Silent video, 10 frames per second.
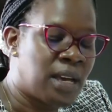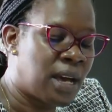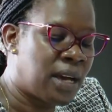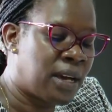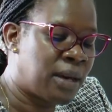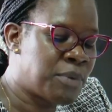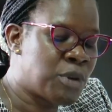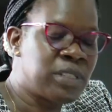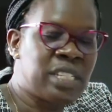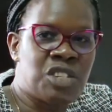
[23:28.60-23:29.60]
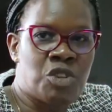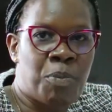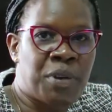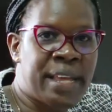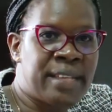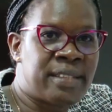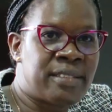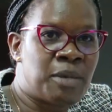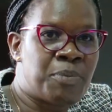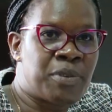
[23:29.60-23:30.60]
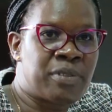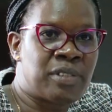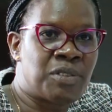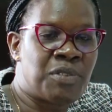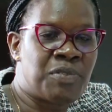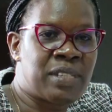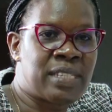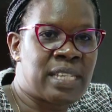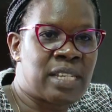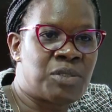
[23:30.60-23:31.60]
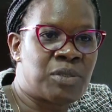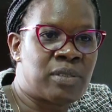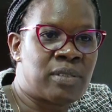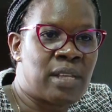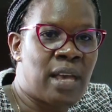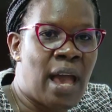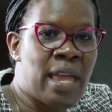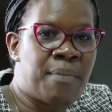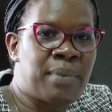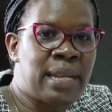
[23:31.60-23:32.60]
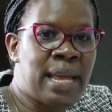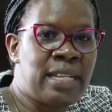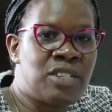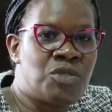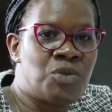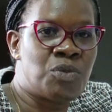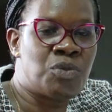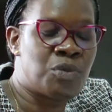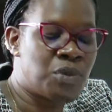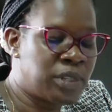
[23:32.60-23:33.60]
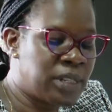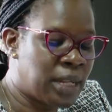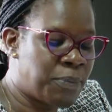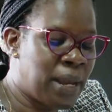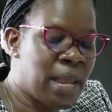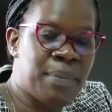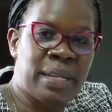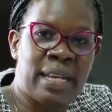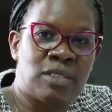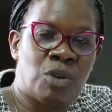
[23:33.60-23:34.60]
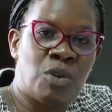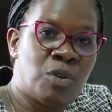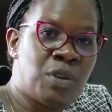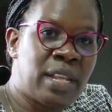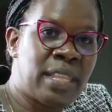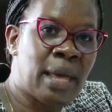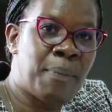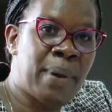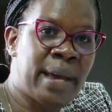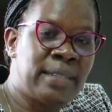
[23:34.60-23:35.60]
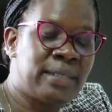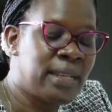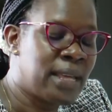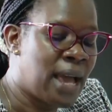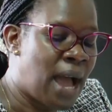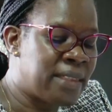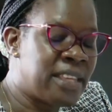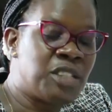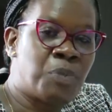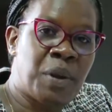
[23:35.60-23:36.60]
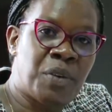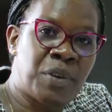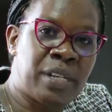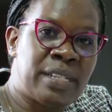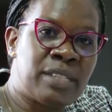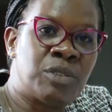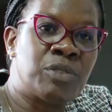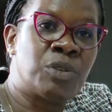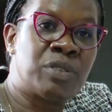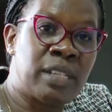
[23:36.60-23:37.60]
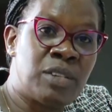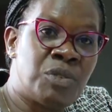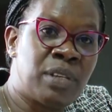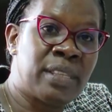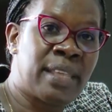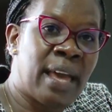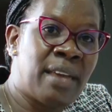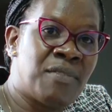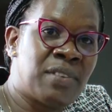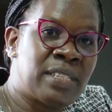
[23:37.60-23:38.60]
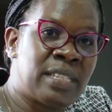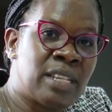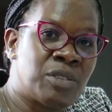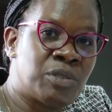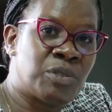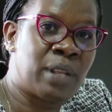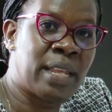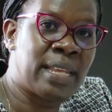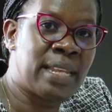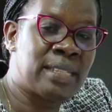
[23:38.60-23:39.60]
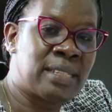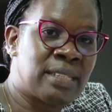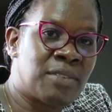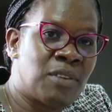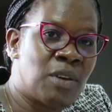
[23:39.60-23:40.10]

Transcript: because it jeopardizes the process of investigations. I am glad to note that Parliament has concluded their part, and the Inspectorate is also still doing their investigations on that NSSF